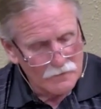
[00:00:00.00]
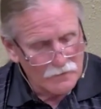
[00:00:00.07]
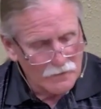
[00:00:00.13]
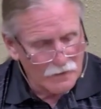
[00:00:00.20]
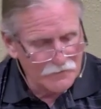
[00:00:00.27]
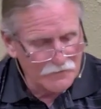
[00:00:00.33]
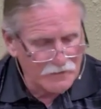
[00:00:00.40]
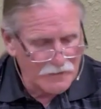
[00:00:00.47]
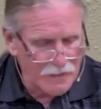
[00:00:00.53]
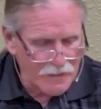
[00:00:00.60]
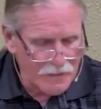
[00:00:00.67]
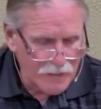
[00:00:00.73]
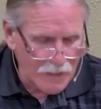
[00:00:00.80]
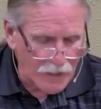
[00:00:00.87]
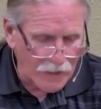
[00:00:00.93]
And then
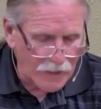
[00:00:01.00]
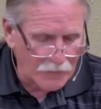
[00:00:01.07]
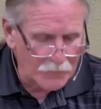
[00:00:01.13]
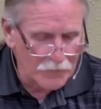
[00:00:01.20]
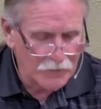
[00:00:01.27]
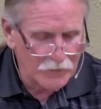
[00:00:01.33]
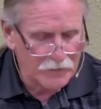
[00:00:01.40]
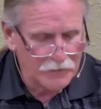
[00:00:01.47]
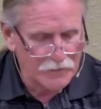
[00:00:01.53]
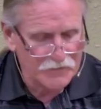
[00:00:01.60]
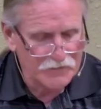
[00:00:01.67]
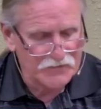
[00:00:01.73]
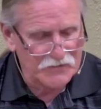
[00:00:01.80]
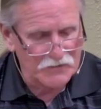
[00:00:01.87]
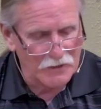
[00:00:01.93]
Ahab, his
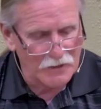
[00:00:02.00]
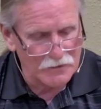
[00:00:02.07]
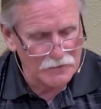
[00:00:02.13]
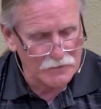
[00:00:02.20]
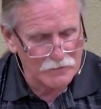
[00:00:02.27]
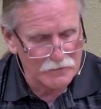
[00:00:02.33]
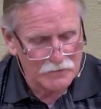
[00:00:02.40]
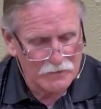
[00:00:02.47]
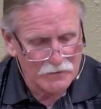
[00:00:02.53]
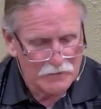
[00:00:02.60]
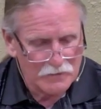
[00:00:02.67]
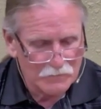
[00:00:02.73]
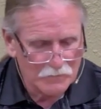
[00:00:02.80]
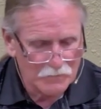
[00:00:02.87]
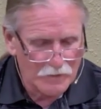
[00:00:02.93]
son,
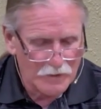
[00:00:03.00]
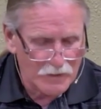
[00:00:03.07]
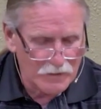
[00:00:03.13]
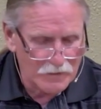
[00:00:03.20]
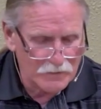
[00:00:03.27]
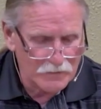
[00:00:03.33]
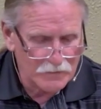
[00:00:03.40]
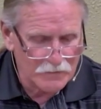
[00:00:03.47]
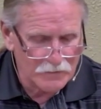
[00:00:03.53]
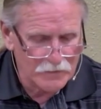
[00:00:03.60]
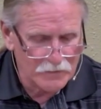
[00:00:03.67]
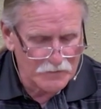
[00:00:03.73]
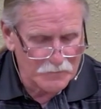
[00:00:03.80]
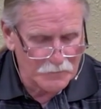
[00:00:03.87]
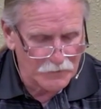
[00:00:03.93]
reigned in
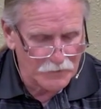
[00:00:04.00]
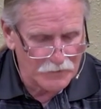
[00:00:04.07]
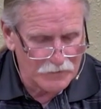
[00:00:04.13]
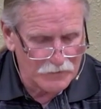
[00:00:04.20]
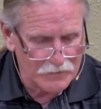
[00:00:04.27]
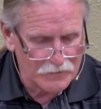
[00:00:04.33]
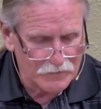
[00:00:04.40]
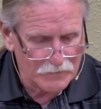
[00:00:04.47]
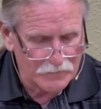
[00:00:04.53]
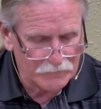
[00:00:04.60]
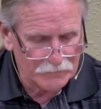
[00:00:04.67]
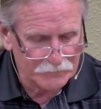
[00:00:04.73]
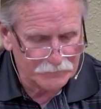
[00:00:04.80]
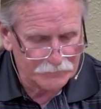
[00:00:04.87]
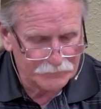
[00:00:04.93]
his place.
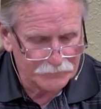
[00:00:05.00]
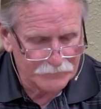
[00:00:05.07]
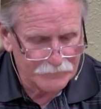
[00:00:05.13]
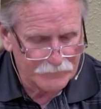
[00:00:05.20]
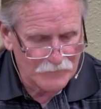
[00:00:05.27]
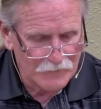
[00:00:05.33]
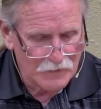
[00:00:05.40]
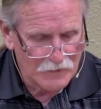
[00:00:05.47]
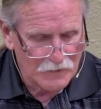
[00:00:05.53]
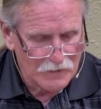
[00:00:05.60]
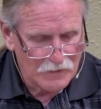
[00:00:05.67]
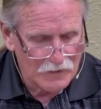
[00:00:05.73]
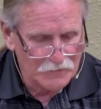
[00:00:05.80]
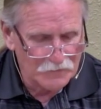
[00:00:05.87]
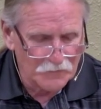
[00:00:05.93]

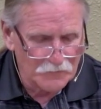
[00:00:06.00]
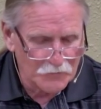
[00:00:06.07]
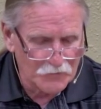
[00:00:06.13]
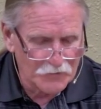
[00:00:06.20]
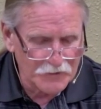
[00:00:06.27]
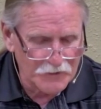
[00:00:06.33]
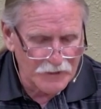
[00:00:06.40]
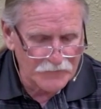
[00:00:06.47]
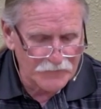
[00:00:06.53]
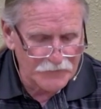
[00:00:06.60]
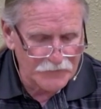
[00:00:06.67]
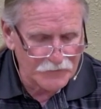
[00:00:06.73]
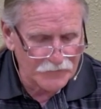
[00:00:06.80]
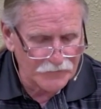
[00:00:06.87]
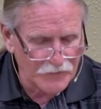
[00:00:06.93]
In the 38th
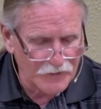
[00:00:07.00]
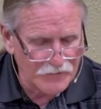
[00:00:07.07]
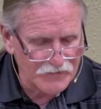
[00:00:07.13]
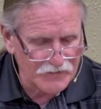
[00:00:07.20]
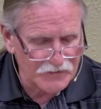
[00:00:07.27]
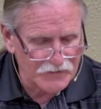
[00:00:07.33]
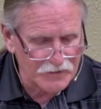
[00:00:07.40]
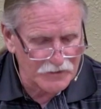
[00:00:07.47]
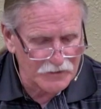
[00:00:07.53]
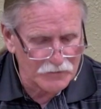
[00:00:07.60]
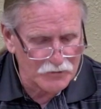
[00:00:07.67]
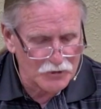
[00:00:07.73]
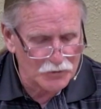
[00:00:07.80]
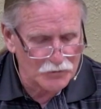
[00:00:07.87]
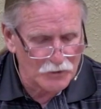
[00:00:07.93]
year of Asa, king of
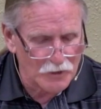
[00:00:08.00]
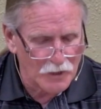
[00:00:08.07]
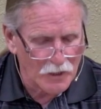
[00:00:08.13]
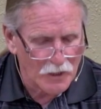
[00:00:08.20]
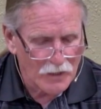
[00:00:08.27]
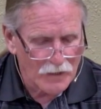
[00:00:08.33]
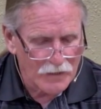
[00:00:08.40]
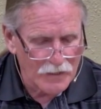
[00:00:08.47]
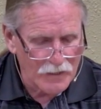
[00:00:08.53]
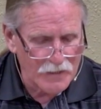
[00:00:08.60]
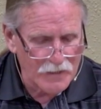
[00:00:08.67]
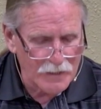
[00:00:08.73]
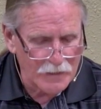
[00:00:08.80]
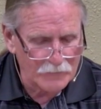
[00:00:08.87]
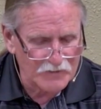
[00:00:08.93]
Judah,
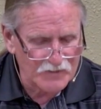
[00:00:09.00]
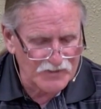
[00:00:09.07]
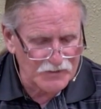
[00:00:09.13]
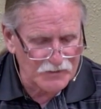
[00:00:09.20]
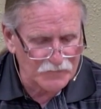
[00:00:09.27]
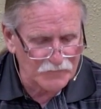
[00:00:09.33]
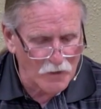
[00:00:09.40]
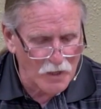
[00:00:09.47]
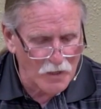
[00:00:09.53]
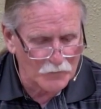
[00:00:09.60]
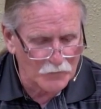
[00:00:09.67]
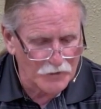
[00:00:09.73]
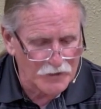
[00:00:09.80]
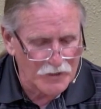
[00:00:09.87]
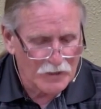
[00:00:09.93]
Ahab the son of
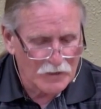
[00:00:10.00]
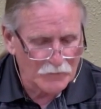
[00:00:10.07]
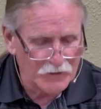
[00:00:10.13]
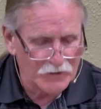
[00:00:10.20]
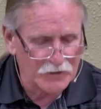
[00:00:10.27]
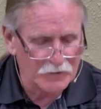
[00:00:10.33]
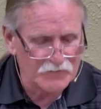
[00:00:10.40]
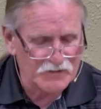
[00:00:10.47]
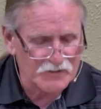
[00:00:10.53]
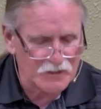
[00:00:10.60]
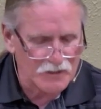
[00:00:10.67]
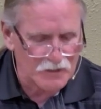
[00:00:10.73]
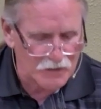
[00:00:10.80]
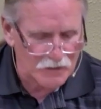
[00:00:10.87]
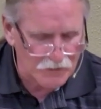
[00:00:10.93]
Omri becomes
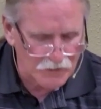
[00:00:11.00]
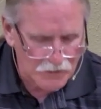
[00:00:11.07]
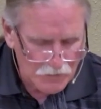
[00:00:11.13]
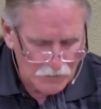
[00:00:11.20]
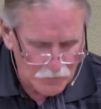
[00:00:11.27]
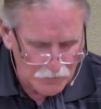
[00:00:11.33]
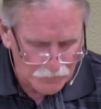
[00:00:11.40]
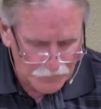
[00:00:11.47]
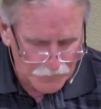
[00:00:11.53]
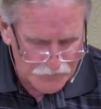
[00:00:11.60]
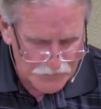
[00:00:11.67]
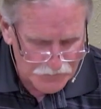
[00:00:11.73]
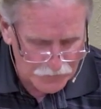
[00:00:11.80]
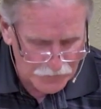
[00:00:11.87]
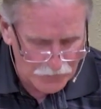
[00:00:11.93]
king over
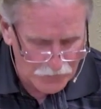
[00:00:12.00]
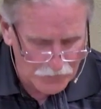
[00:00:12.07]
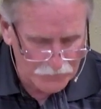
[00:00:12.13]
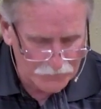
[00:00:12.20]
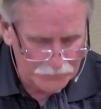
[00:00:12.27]
Israel.